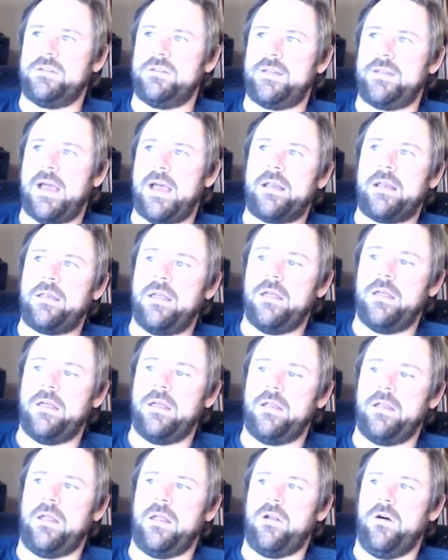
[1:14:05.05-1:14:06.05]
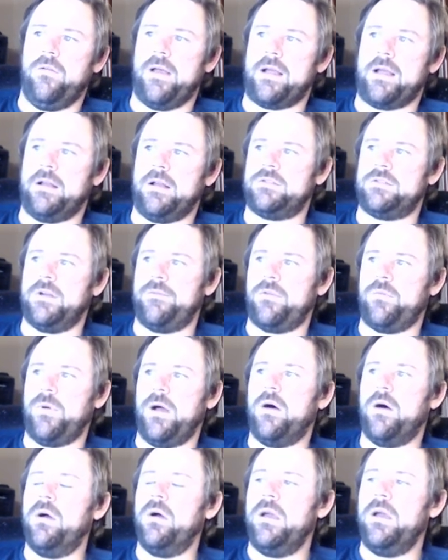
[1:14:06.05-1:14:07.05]
And then also there's garden notes for your
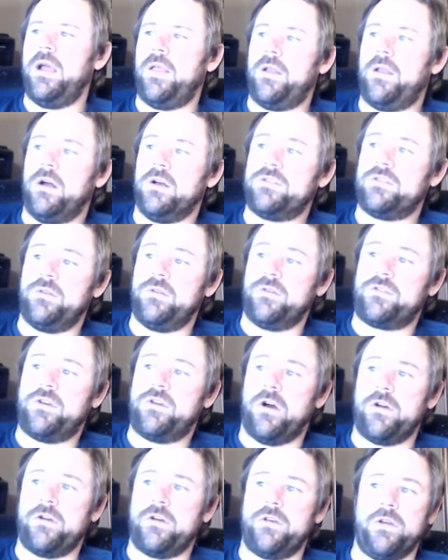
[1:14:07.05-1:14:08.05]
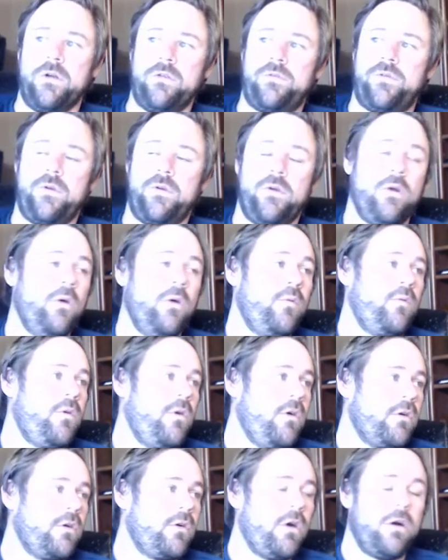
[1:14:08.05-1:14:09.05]
overall garden. You can come in here and you can enter
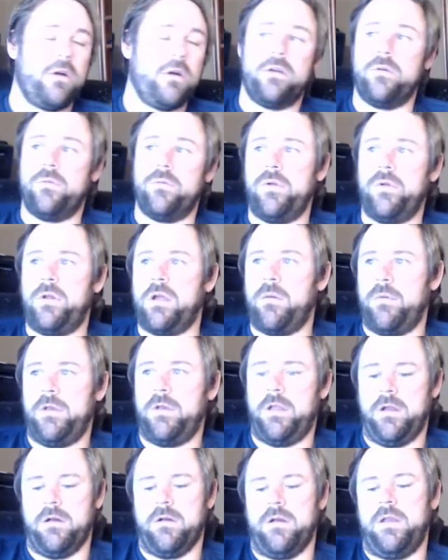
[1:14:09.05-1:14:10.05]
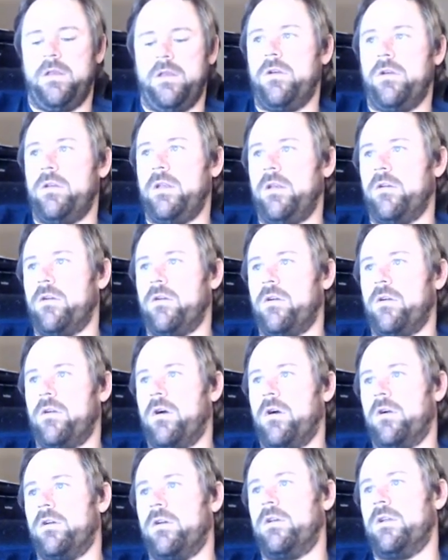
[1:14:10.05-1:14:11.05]
garden notes. So
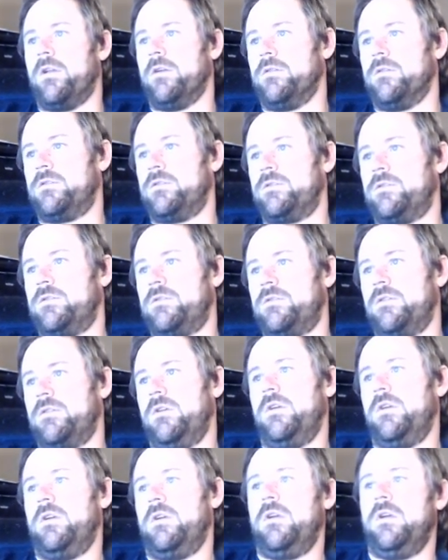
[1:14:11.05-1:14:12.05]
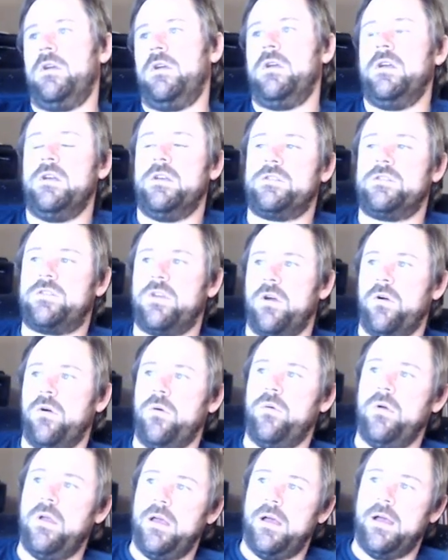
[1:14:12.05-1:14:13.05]
uh, again, this is going to be in a free preview.
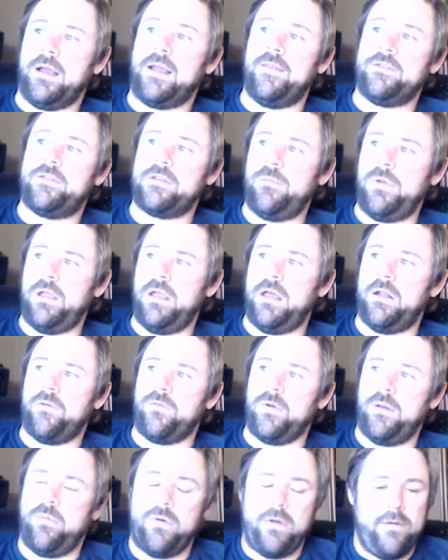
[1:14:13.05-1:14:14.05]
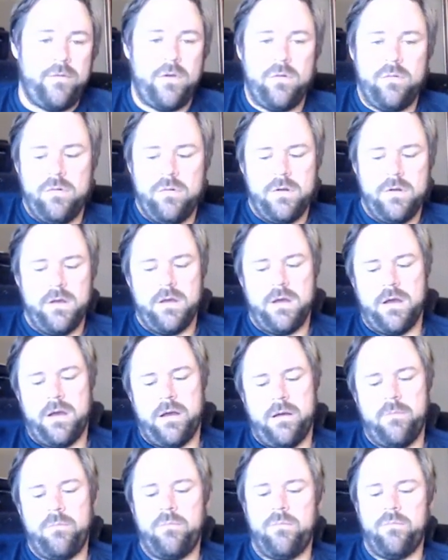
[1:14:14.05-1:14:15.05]
Um, we don't know how
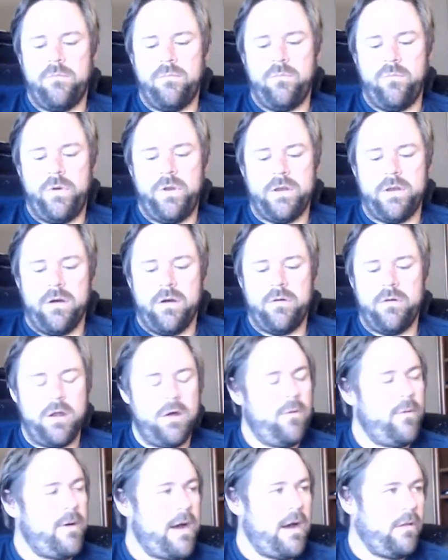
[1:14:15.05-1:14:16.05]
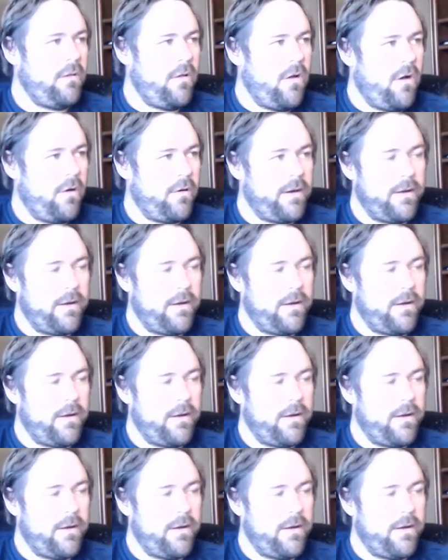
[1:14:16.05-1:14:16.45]
long it's going to be a free preview for.